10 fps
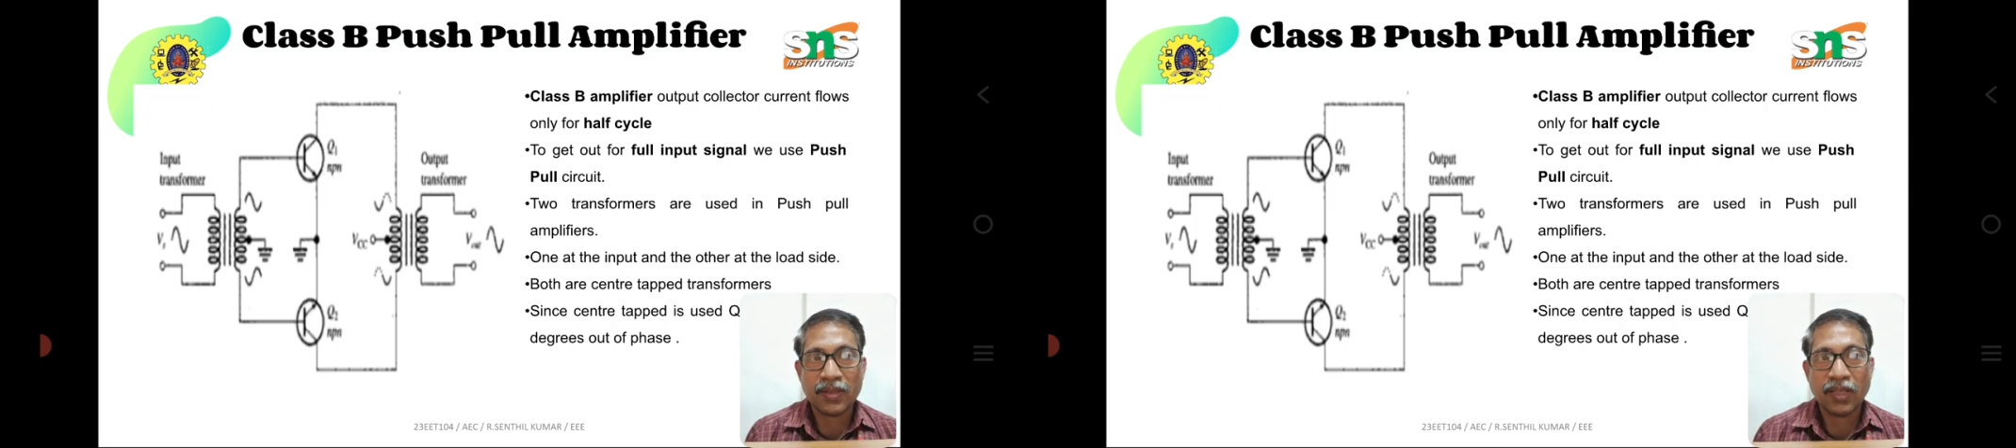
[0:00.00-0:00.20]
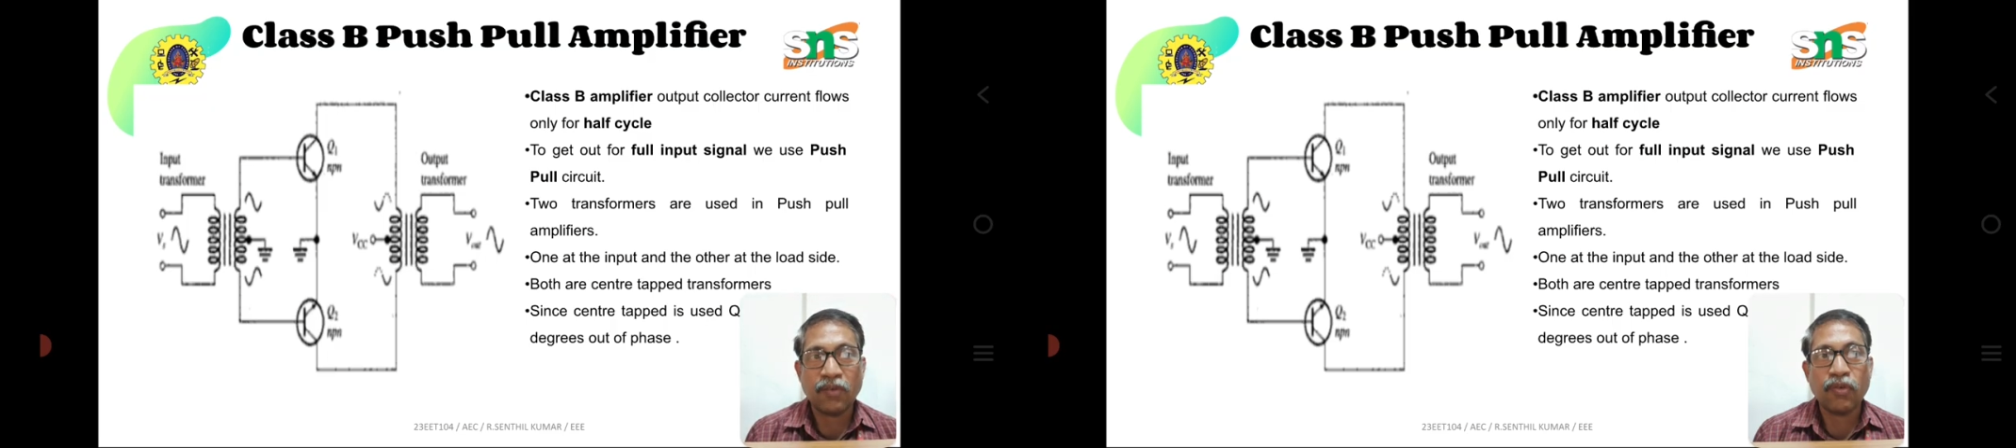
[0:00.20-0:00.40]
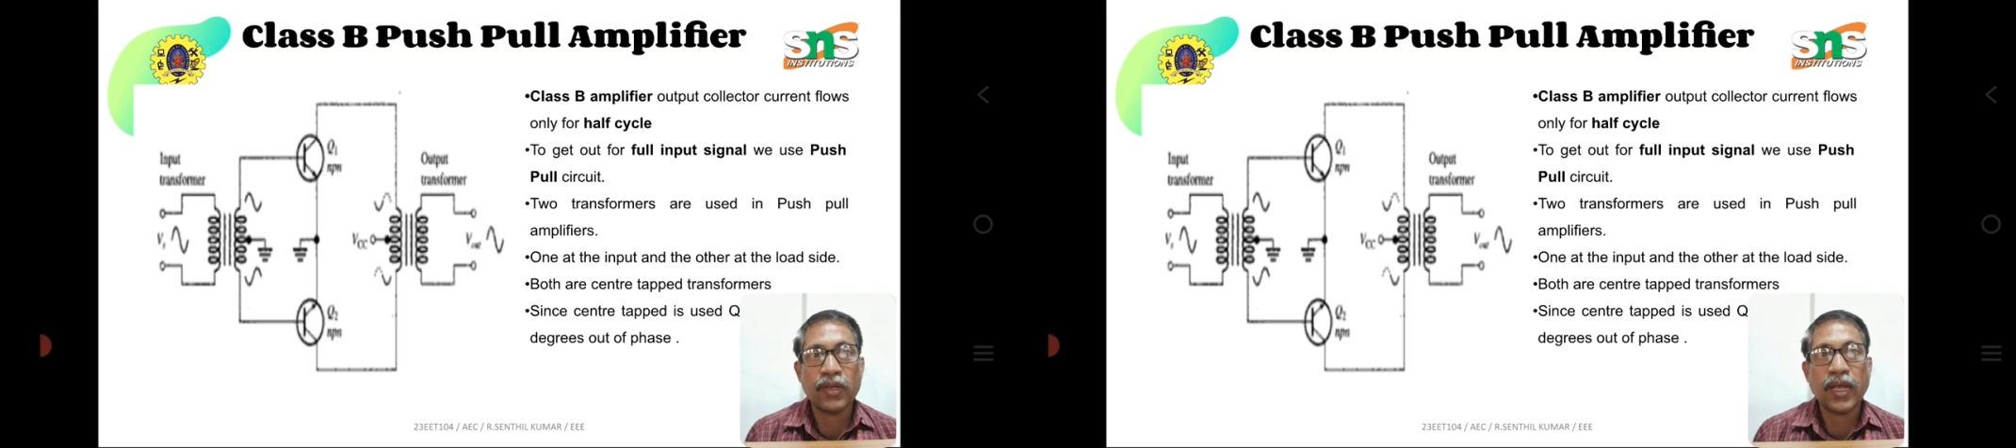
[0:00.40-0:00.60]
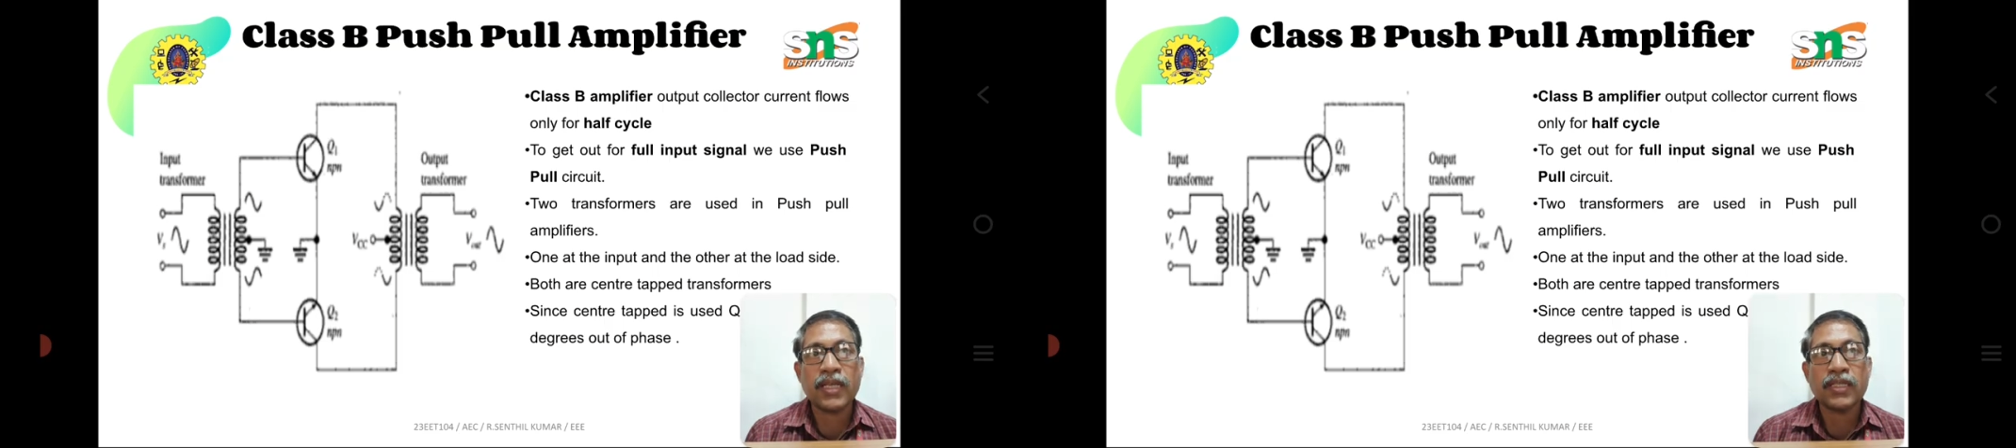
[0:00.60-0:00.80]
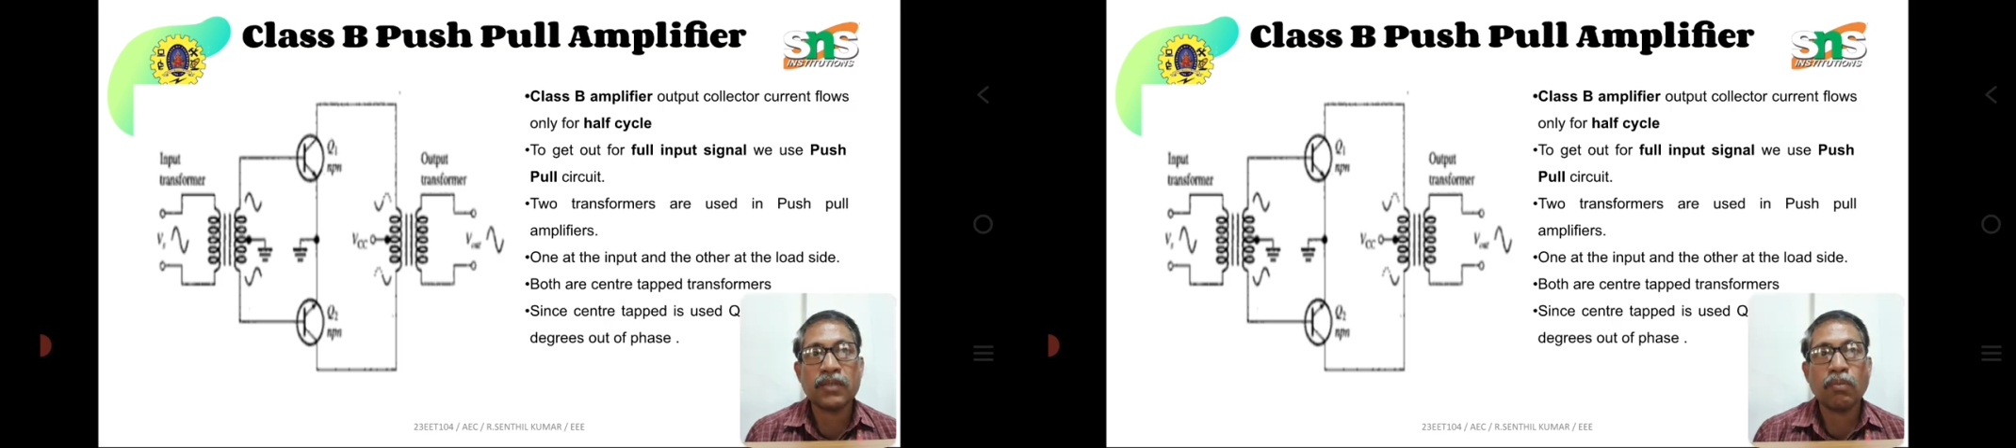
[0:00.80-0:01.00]
Therefore, it
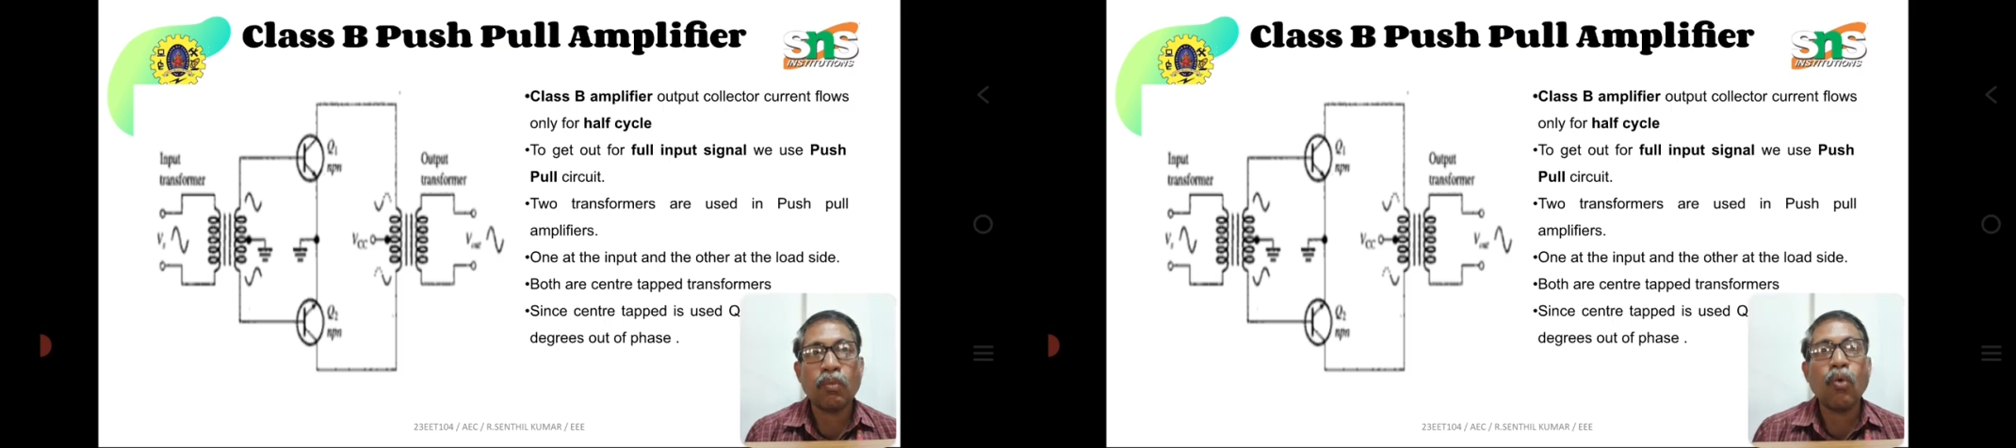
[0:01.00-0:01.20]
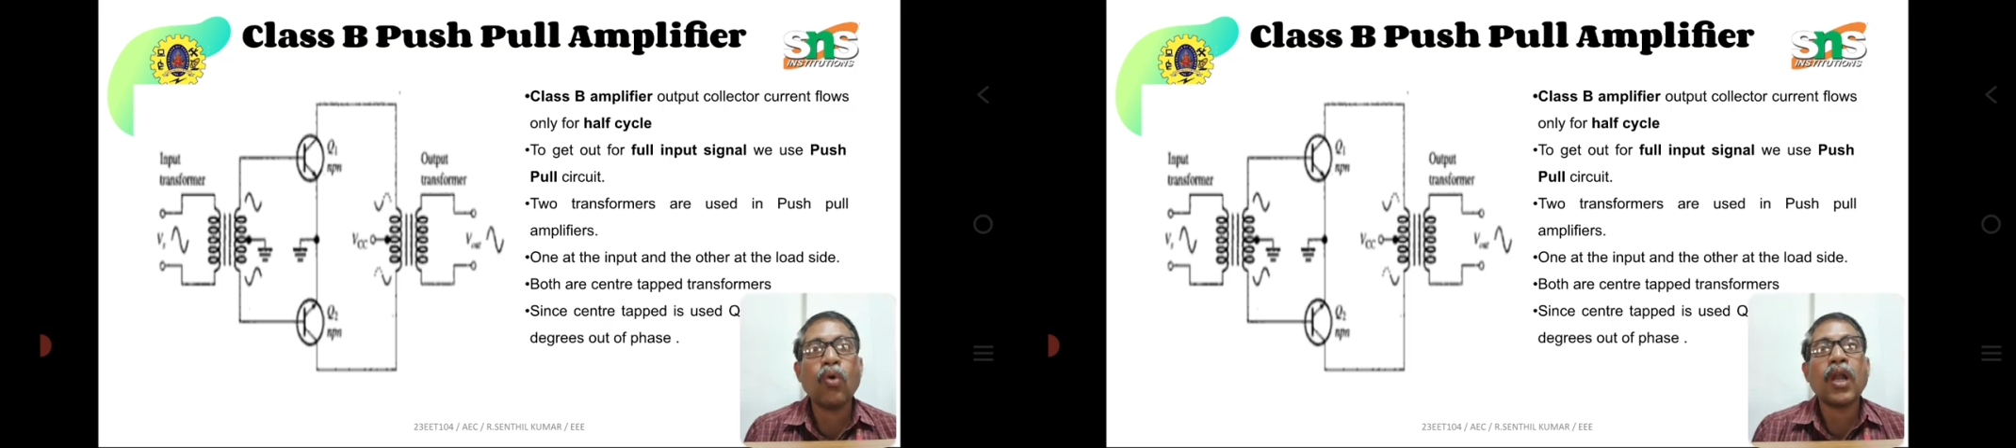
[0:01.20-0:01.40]
has more